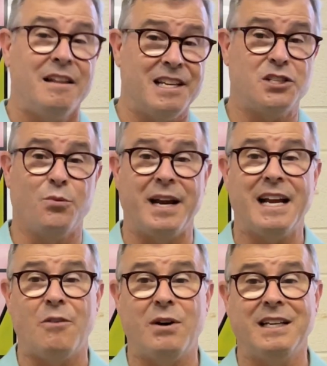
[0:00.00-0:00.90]
This week
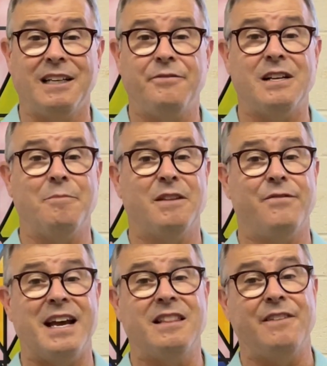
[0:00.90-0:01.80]
I want to lift up the
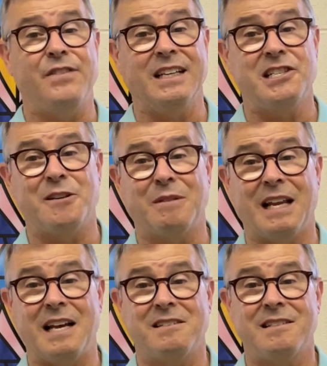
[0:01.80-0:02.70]
Faith and Fellowship
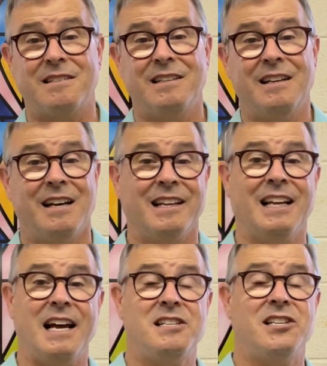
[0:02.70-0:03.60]
class. The
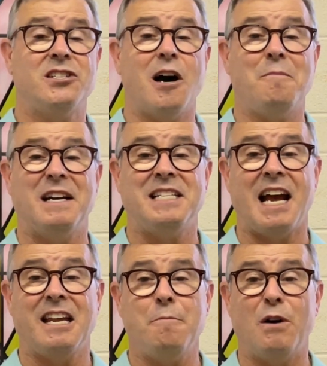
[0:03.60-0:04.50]
class is taught by
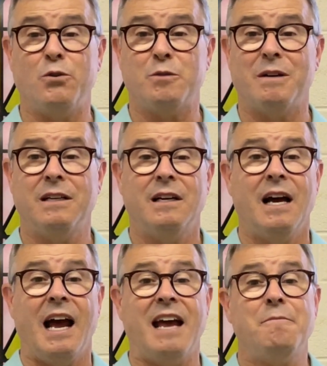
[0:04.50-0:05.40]
Jackie Postma
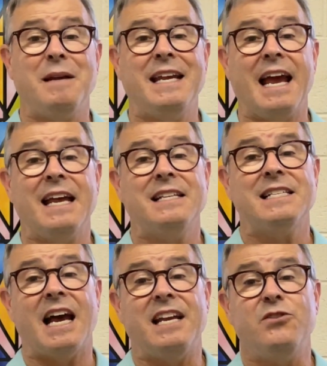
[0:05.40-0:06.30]
and begins
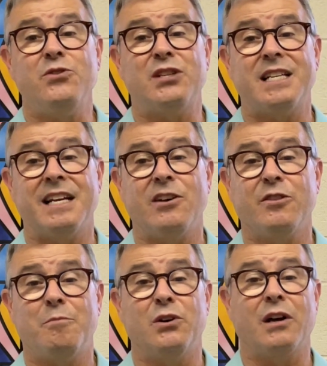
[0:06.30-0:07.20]
a new study on the
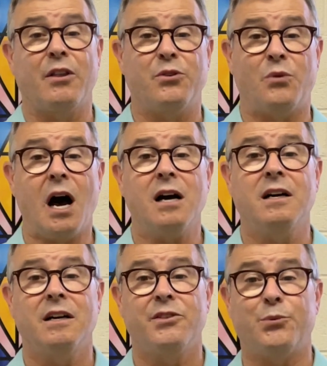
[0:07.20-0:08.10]
book The
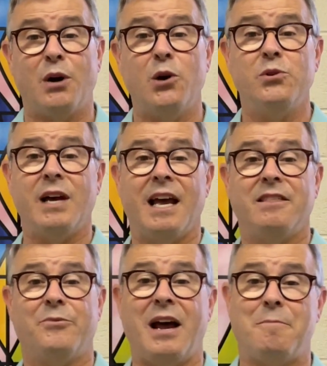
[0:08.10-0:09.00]
Rock, the Road, and
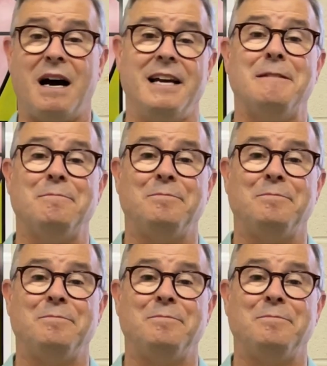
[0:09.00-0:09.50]
the Rabbi.